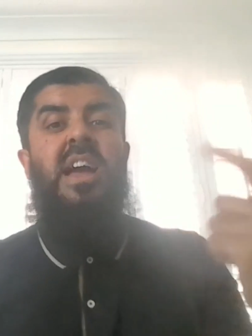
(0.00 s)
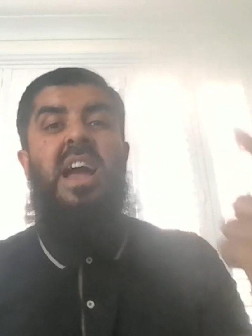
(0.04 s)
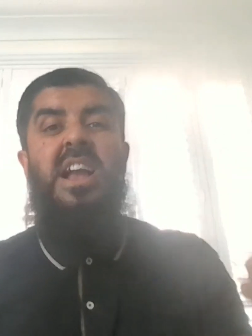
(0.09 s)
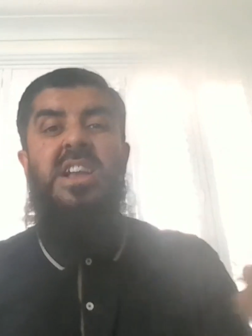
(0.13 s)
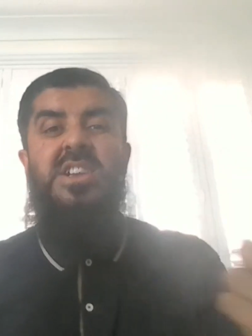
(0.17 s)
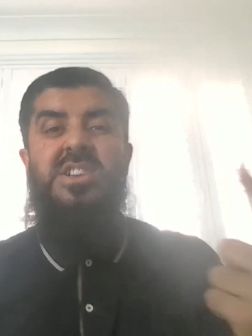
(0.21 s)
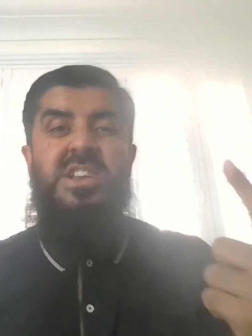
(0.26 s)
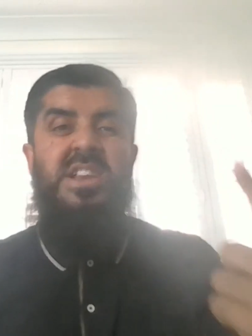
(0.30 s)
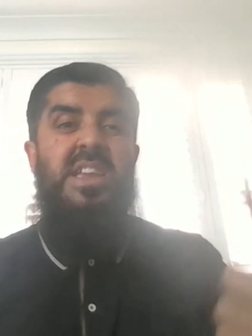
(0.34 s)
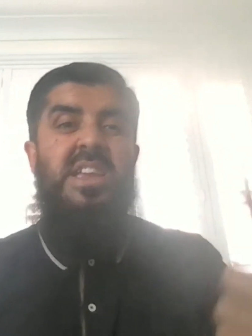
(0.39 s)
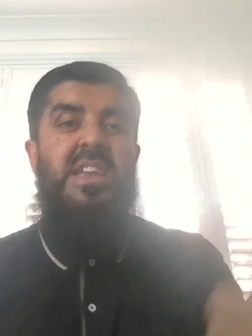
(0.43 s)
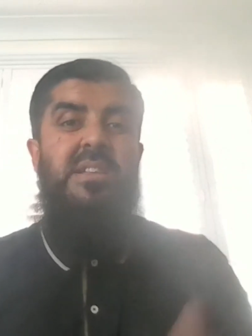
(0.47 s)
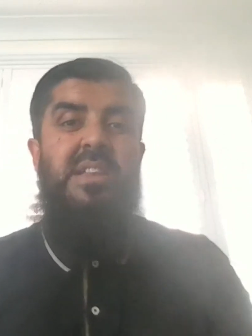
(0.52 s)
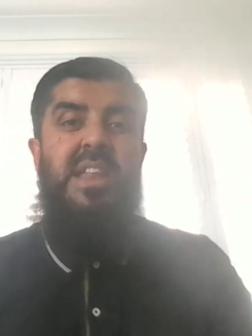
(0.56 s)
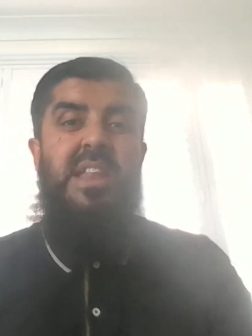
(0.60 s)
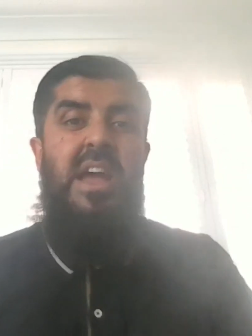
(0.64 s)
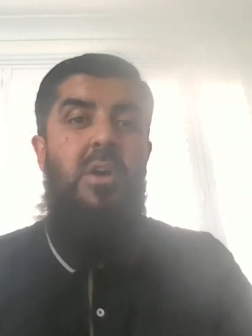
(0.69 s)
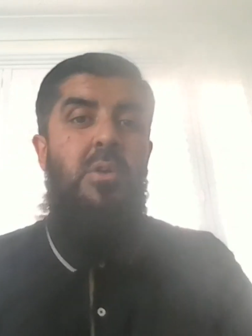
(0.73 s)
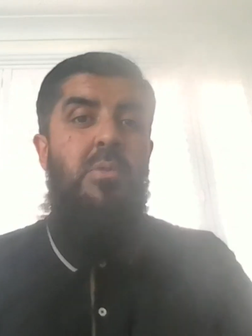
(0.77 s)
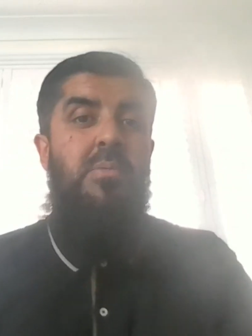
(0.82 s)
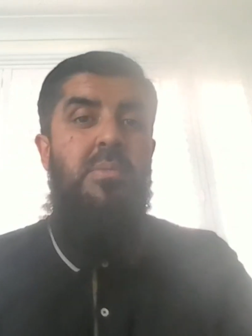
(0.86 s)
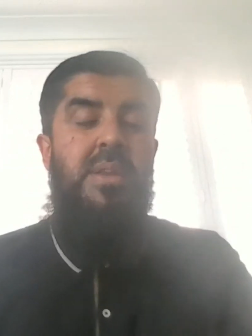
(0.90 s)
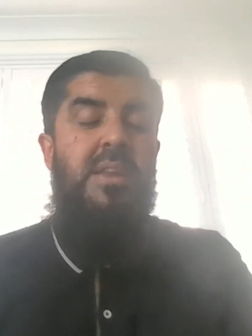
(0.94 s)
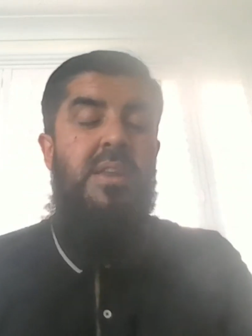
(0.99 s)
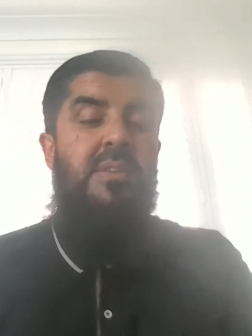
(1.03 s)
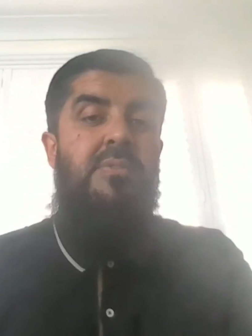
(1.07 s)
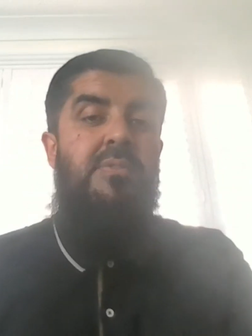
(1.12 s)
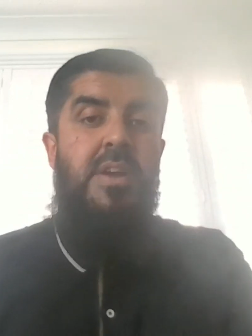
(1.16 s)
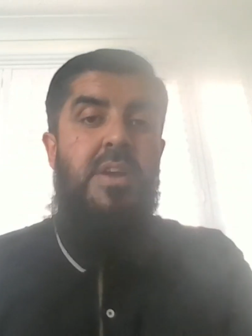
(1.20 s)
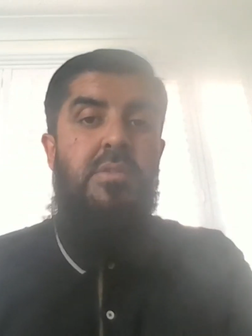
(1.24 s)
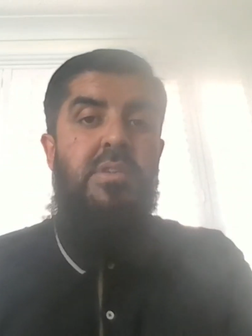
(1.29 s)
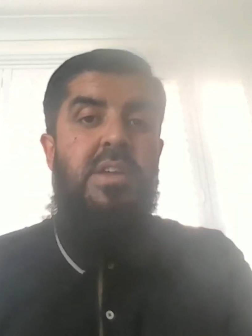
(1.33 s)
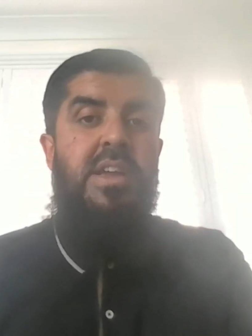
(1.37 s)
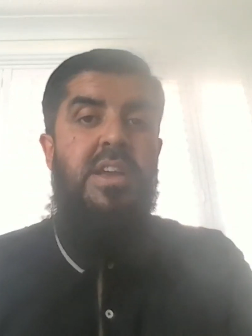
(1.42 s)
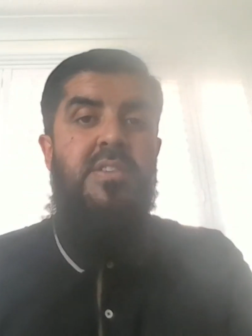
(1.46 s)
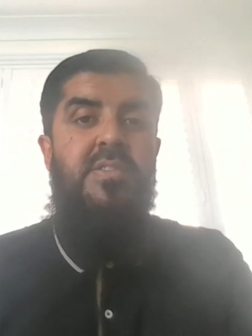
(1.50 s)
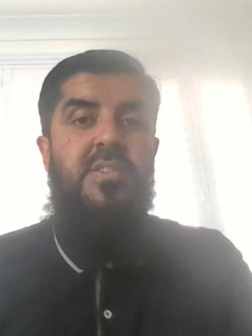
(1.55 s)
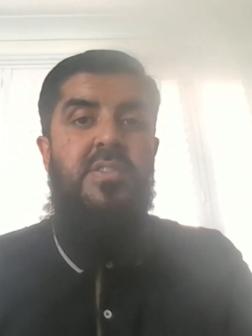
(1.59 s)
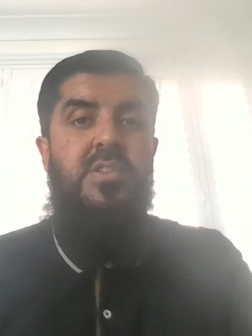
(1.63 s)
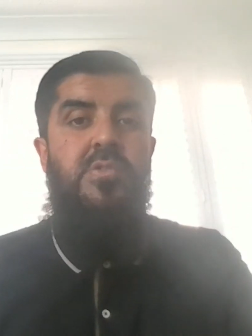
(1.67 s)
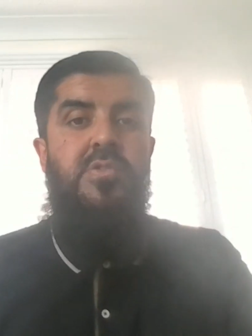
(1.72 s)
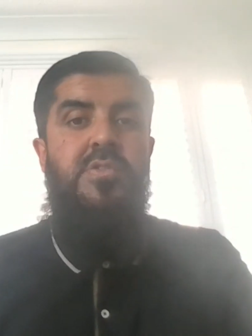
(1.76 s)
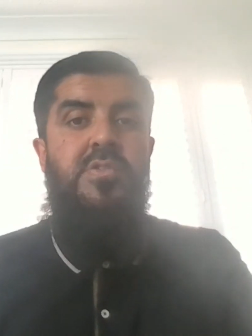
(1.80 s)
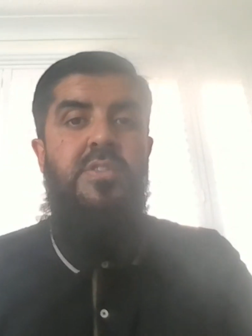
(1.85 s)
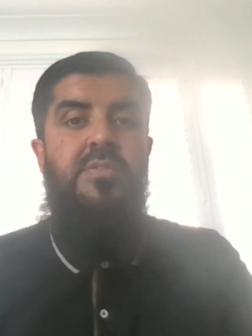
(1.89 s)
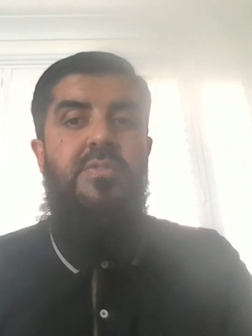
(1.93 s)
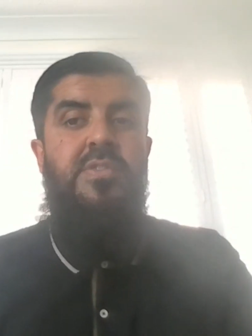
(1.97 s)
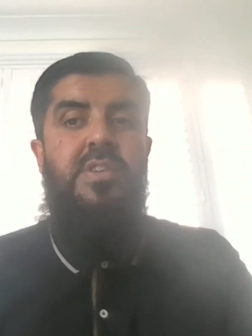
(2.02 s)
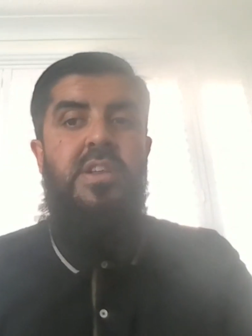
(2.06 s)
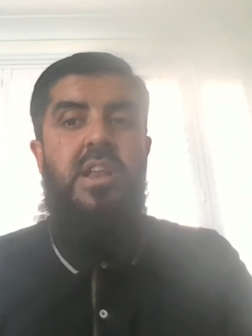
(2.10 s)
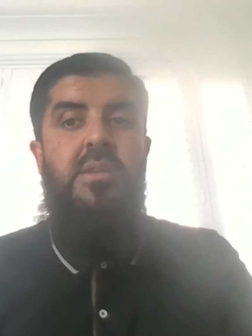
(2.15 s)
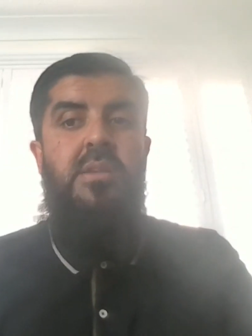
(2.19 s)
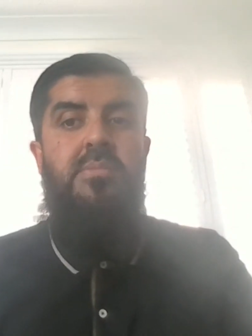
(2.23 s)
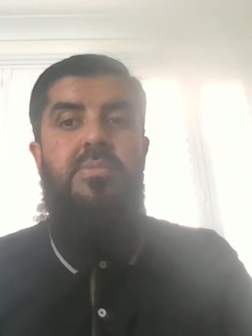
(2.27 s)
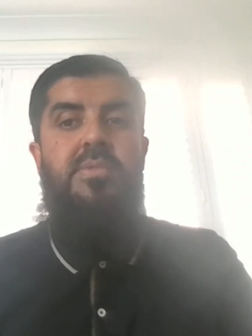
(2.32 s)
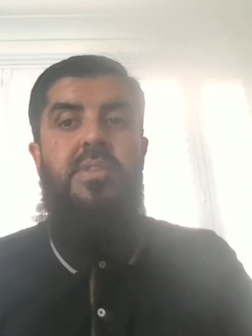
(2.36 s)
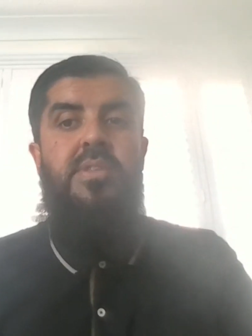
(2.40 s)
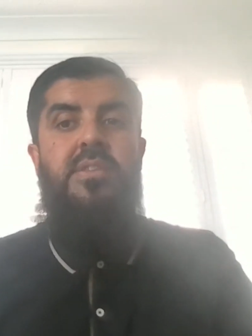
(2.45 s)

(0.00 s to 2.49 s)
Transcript: Actually, now I'm in a very exclusive club.